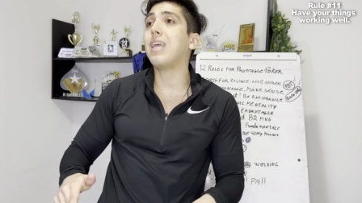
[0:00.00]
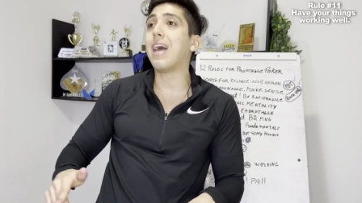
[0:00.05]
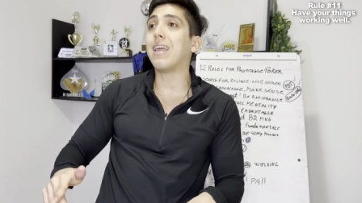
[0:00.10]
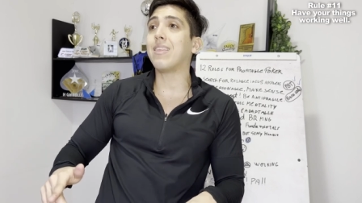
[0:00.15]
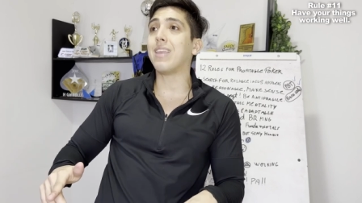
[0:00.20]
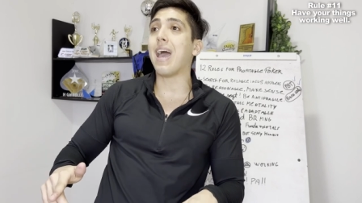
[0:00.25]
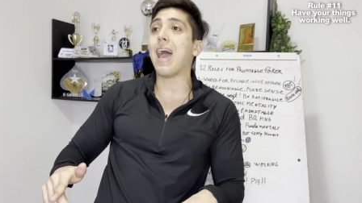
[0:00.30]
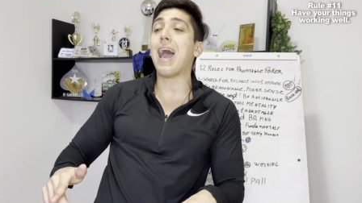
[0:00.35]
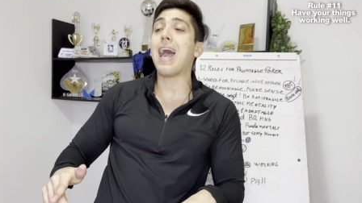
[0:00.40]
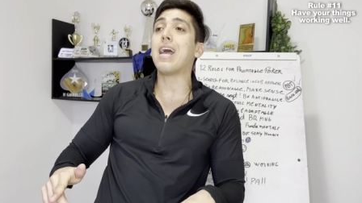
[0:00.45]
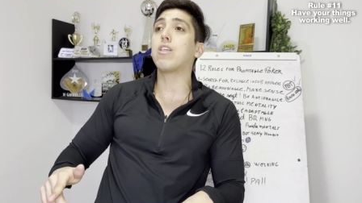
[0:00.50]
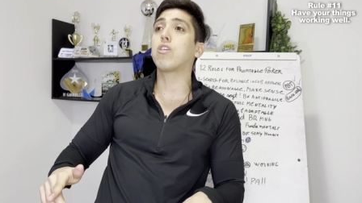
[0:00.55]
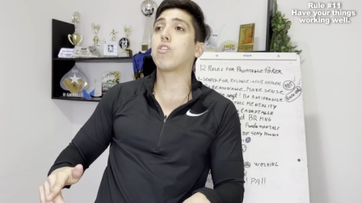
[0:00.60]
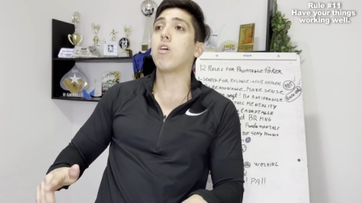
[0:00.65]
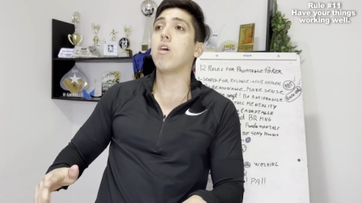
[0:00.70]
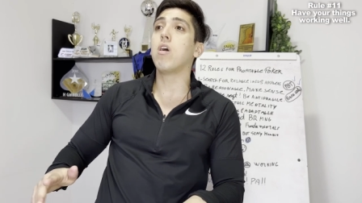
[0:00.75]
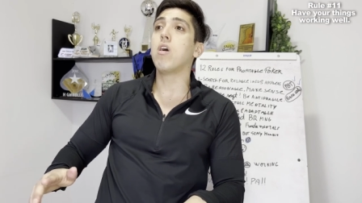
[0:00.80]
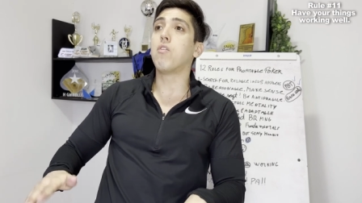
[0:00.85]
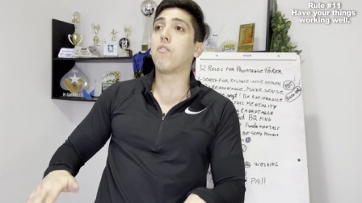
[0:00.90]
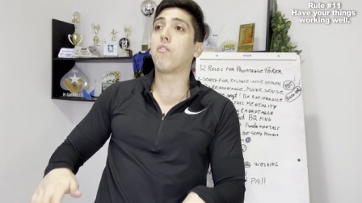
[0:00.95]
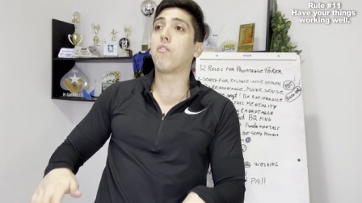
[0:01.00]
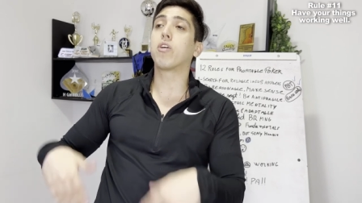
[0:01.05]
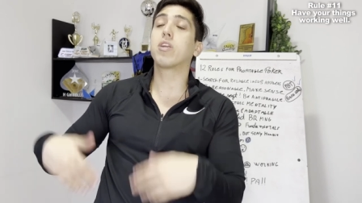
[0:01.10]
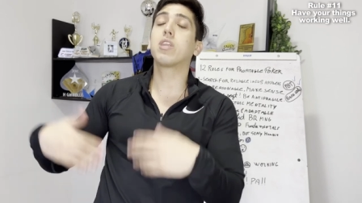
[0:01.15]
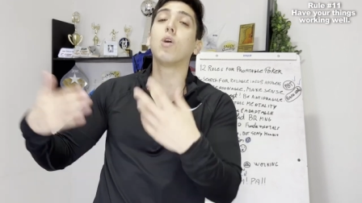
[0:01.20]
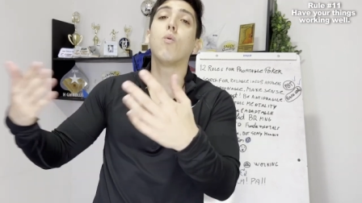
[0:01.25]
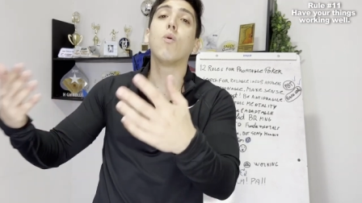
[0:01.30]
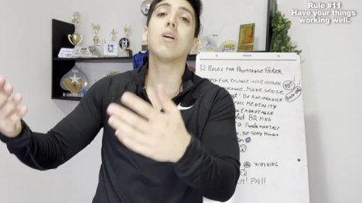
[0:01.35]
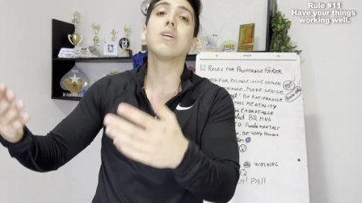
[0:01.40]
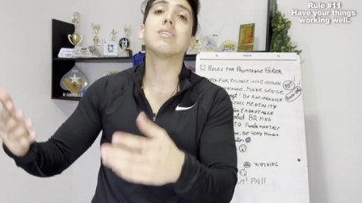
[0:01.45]
an edge for
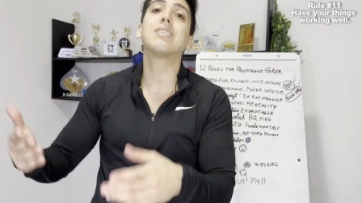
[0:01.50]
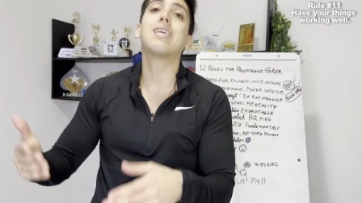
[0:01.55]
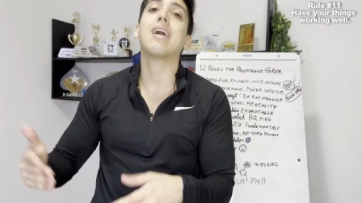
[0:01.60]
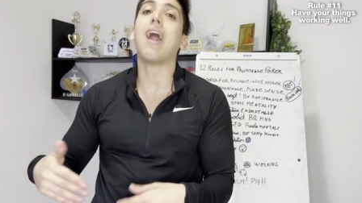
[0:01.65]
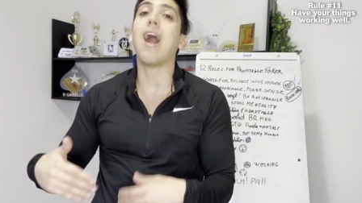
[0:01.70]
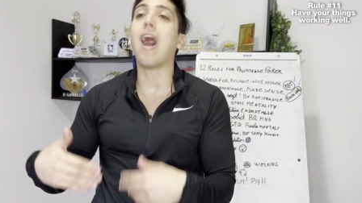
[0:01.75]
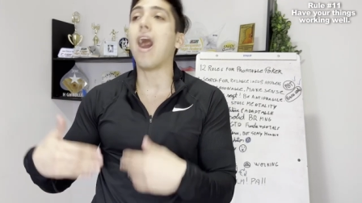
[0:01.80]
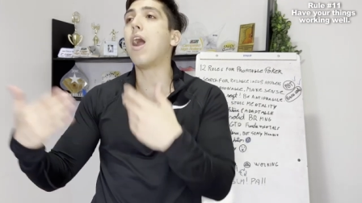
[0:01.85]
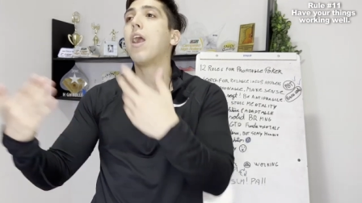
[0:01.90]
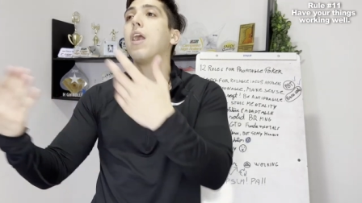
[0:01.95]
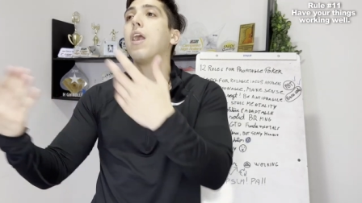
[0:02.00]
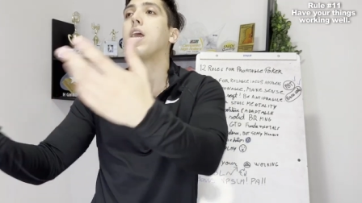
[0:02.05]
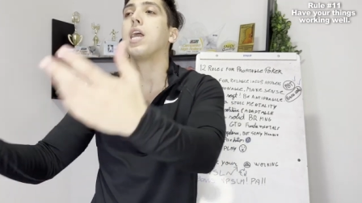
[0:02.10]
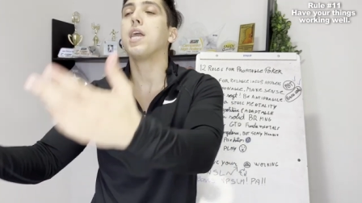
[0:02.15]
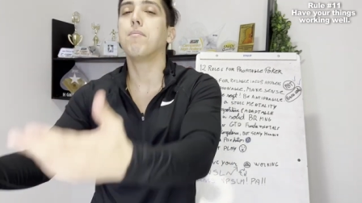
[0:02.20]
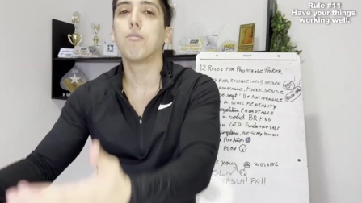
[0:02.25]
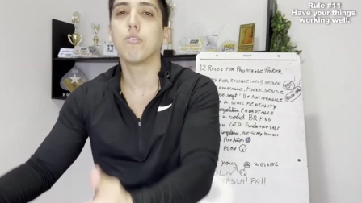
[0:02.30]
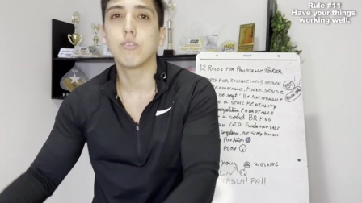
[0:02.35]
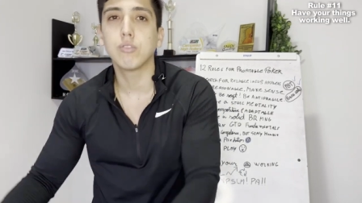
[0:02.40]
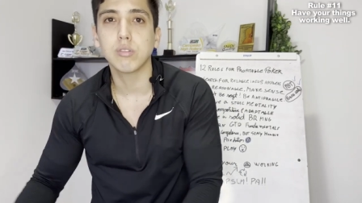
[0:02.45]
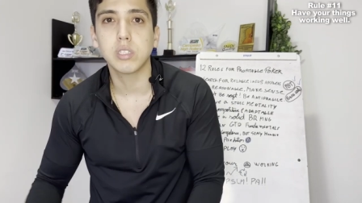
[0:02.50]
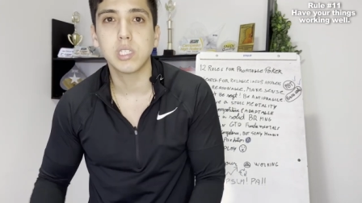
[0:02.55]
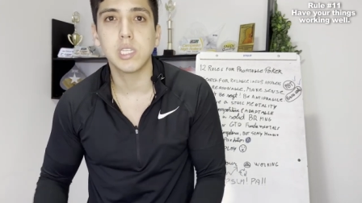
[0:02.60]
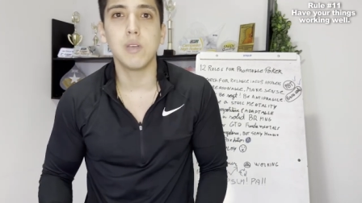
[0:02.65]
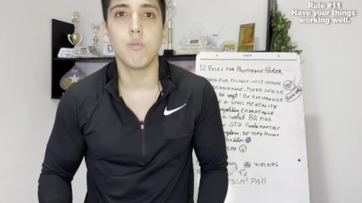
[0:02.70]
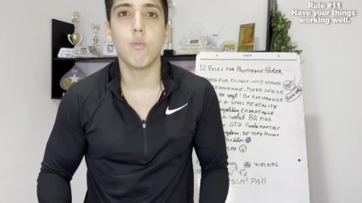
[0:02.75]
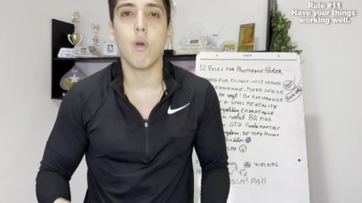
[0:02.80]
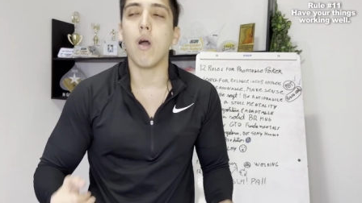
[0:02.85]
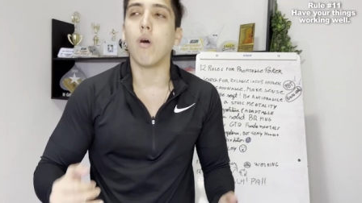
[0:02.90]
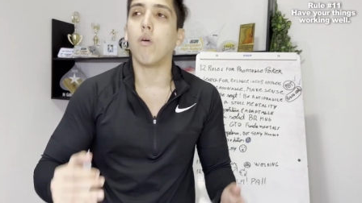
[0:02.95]
the ones that are able to
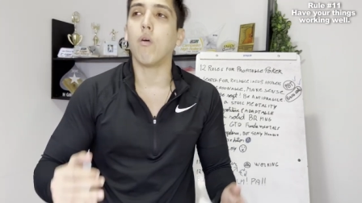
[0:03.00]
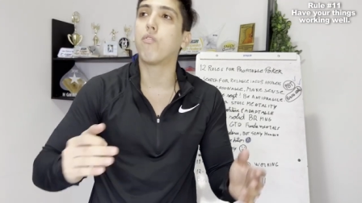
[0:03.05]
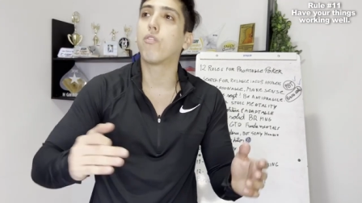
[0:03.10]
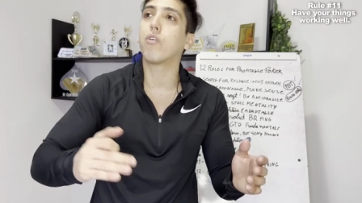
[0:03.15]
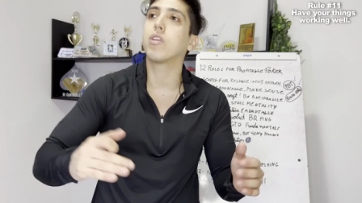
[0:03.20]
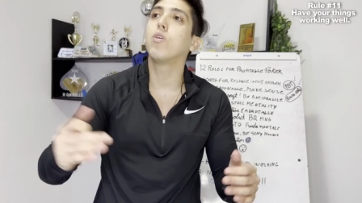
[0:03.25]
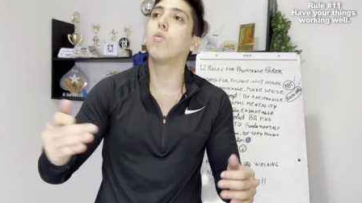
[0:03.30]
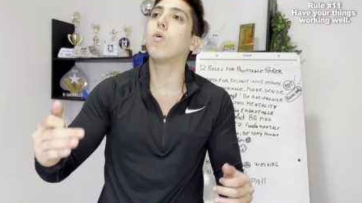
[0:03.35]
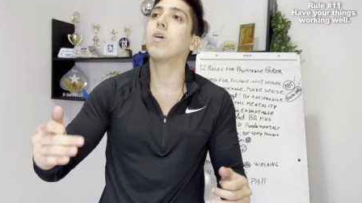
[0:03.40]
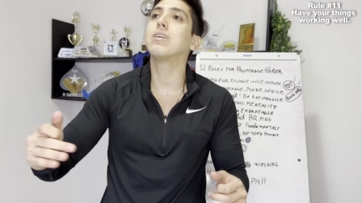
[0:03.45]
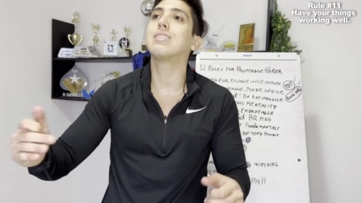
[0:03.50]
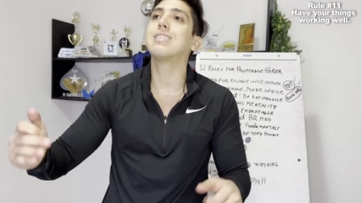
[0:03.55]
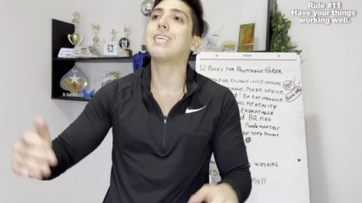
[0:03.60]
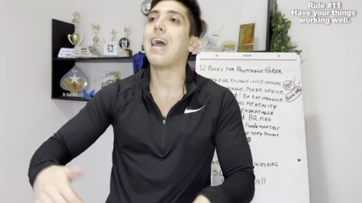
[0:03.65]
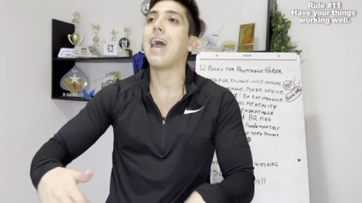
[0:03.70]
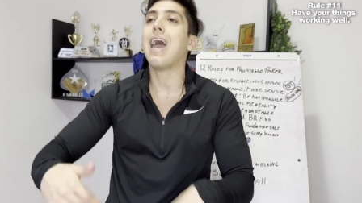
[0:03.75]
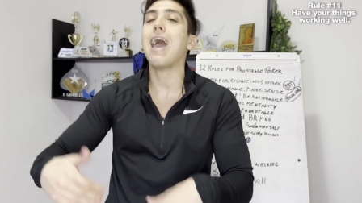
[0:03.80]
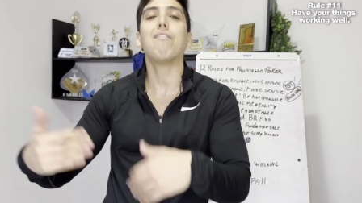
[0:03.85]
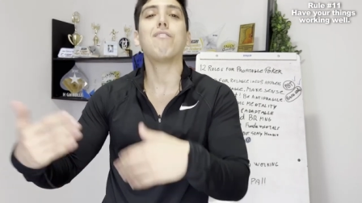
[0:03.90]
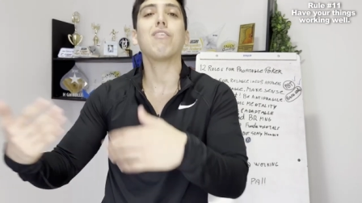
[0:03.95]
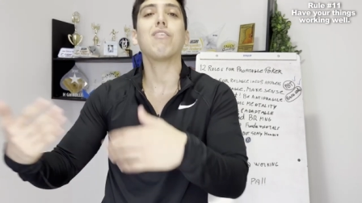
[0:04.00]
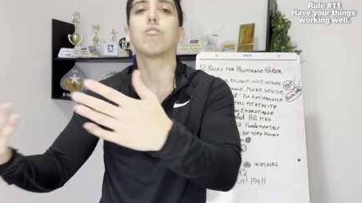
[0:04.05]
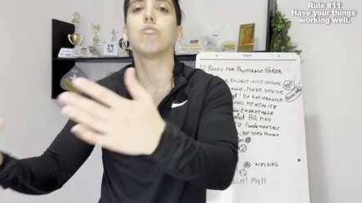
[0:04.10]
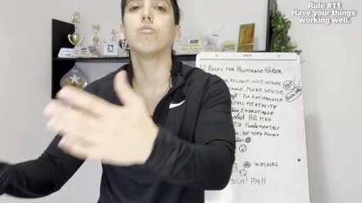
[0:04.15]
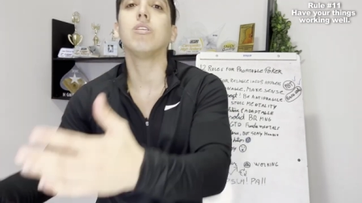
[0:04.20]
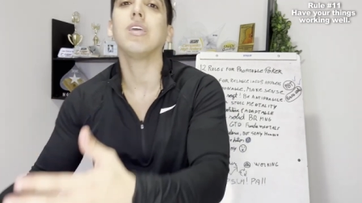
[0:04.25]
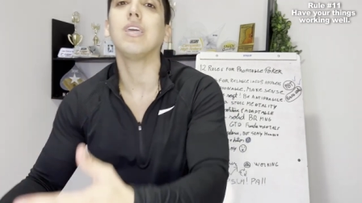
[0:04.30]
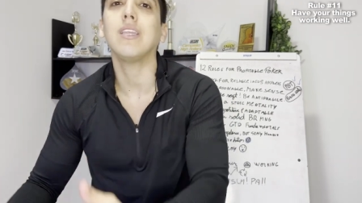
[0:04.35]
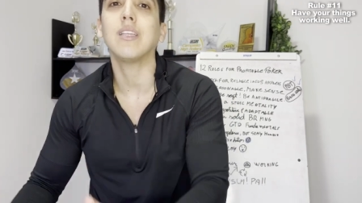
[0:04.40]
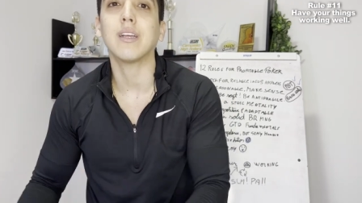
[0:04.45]
see well, for the ones that have a
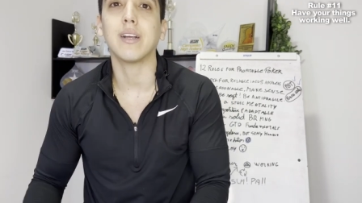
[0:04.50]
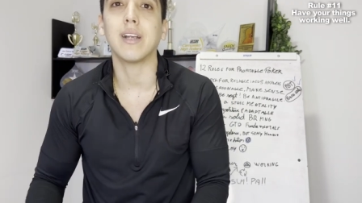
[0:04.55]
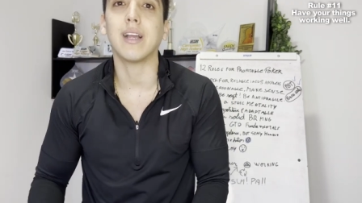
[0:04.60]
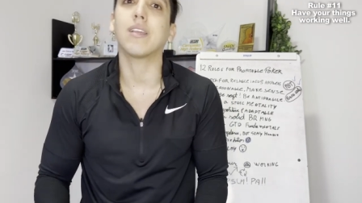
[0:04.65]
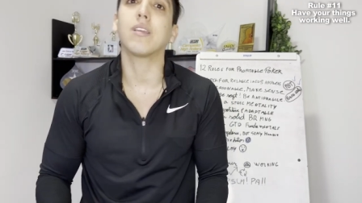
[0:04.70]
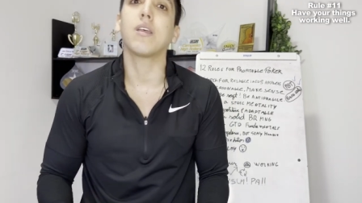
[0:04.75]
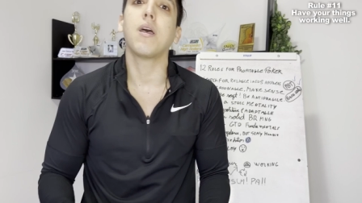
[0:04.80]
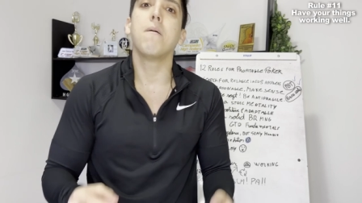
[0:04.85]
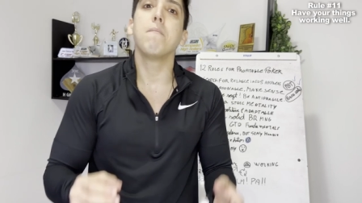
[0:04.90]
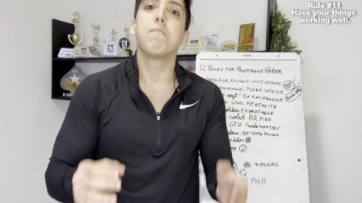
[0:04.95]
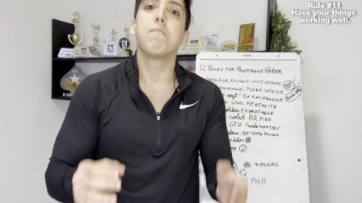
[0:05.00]
good internet.